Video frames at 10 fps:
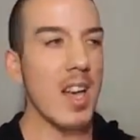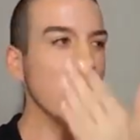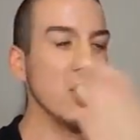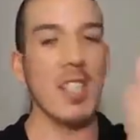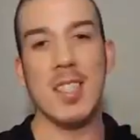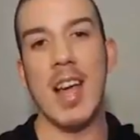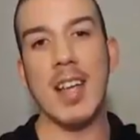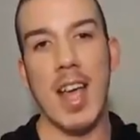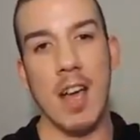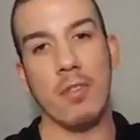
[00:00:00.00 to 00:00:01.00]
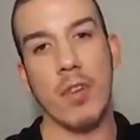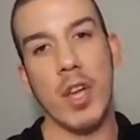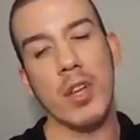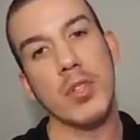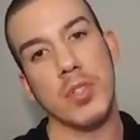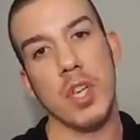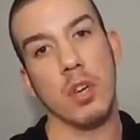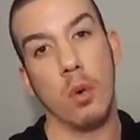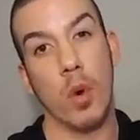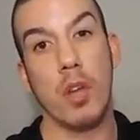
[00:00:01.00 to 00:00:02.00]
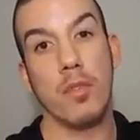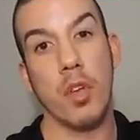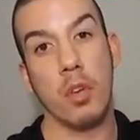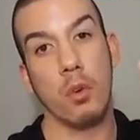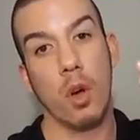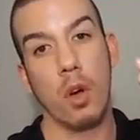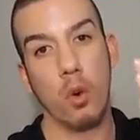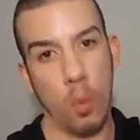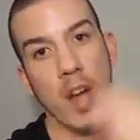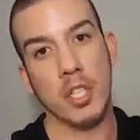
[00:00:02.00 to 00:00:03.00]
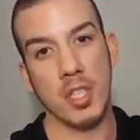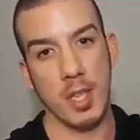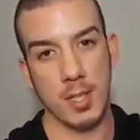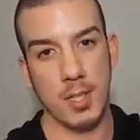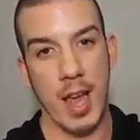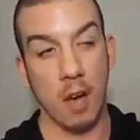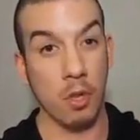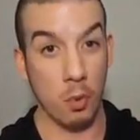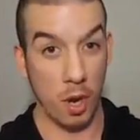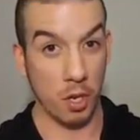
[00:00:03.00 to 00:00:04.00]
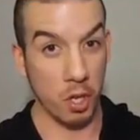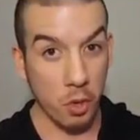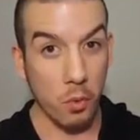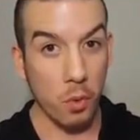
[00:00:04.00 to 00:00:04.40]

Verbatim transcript: just like every single one of you watching this now. You are you.